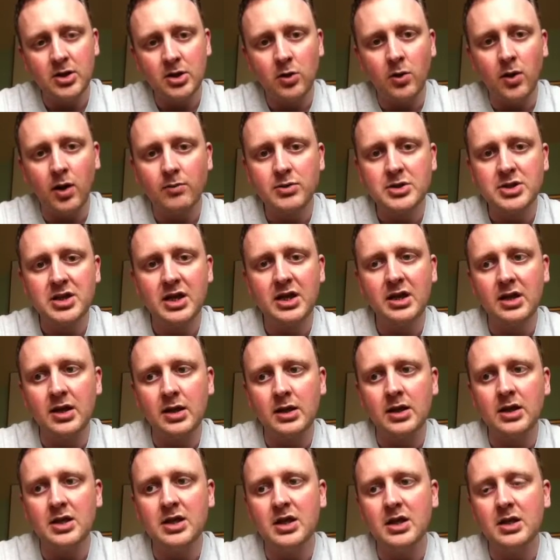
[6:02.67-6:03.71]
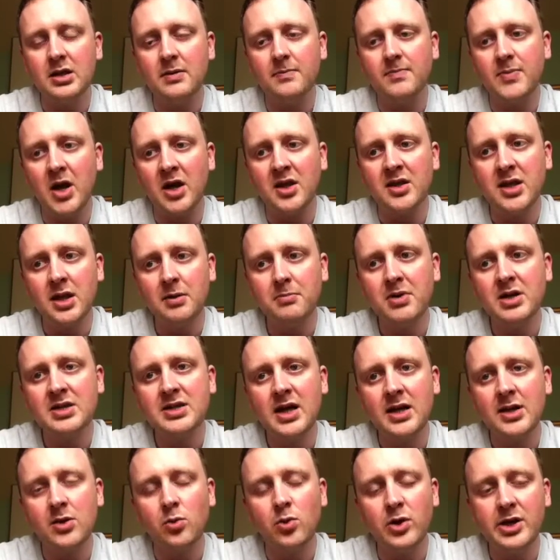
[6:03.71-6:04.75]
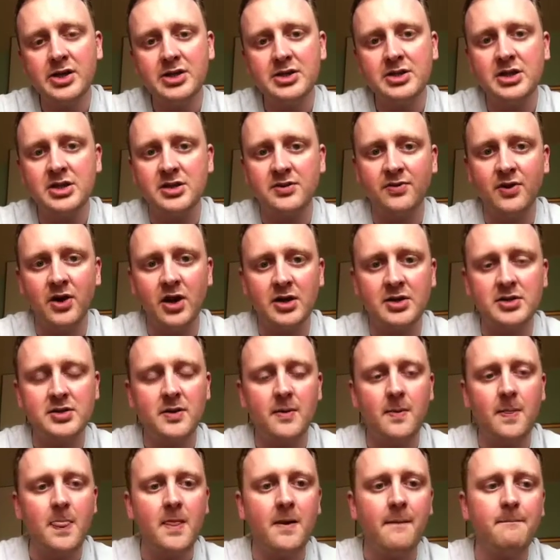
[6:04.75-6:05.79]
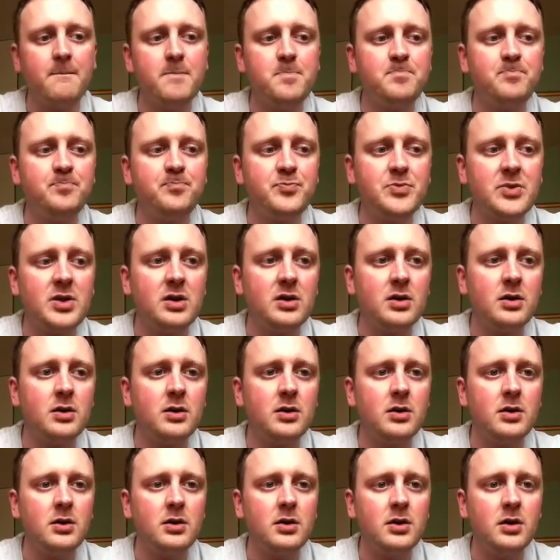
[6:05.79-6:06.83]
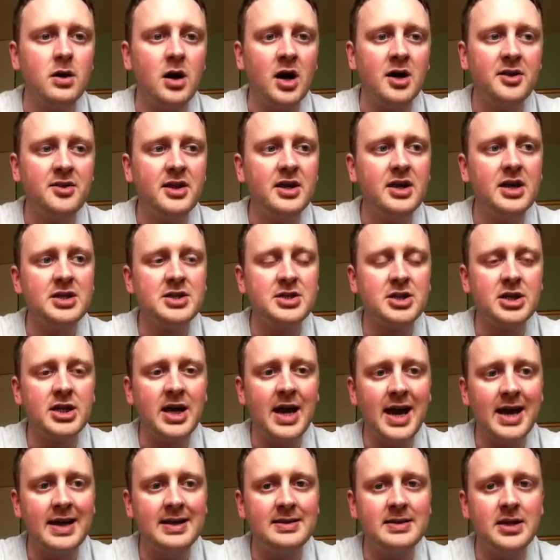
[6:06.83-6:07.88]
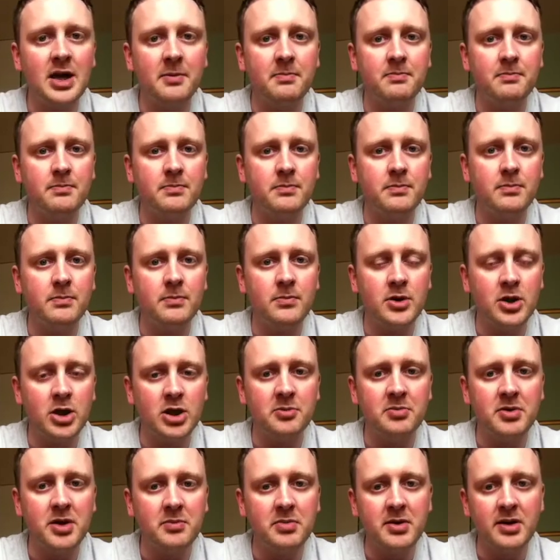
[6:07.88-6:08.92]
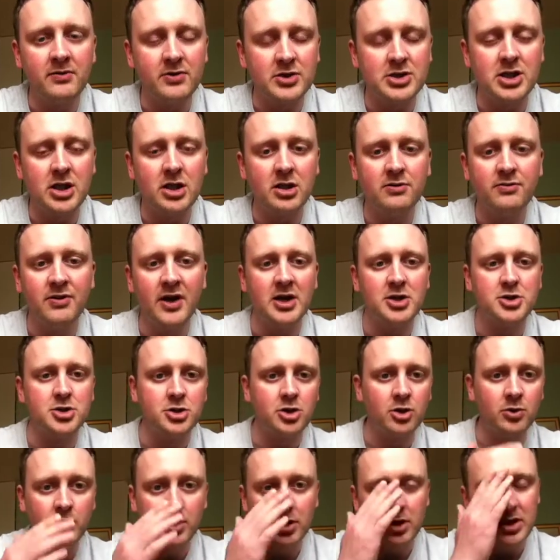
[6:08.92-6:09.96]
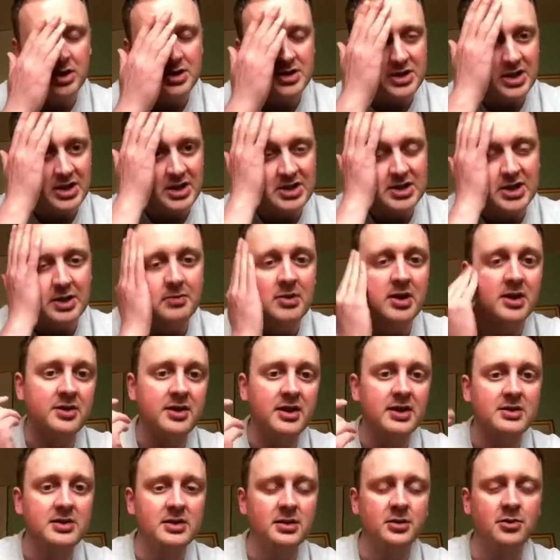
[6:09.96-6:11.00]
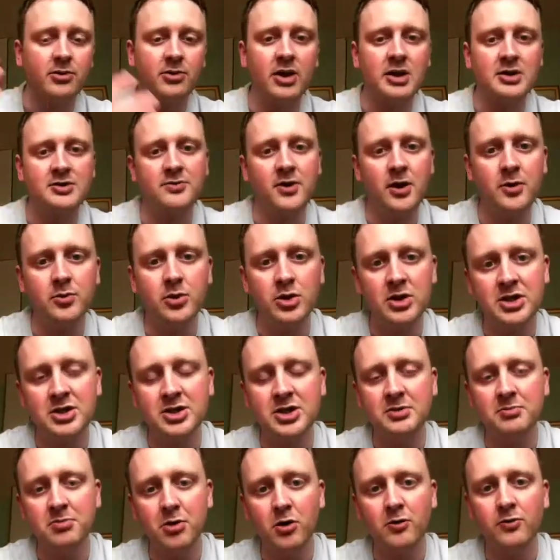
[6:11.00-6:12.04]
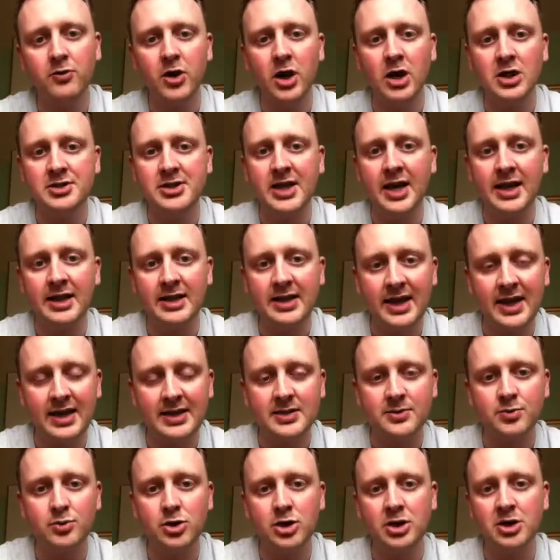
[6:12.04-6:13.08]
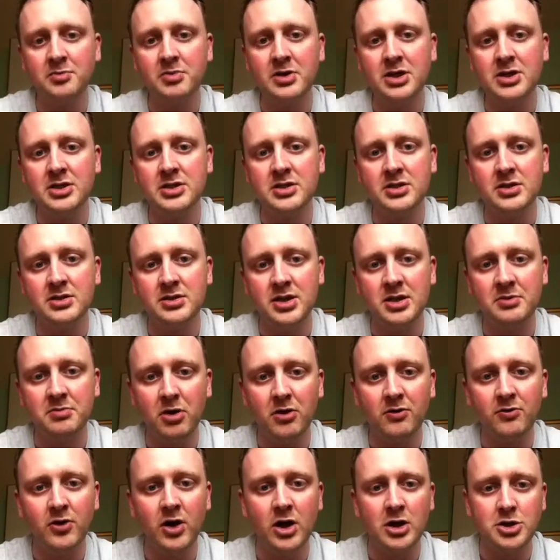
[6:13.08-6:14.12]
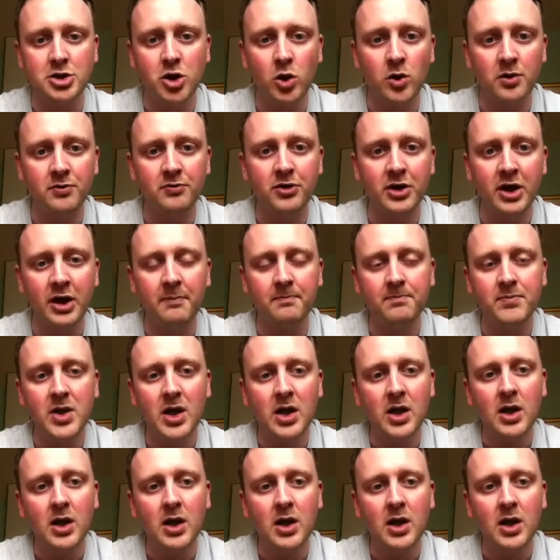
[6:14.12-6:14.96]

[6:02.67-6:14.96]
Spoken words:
I was thinking, I think Maidana wins this fight. I think it's going to end up going to be a bit of a slugfest. We're going to see a similar thing to the Karas fight. We're going to see both guys getting hit. We're going to see both guys going for it.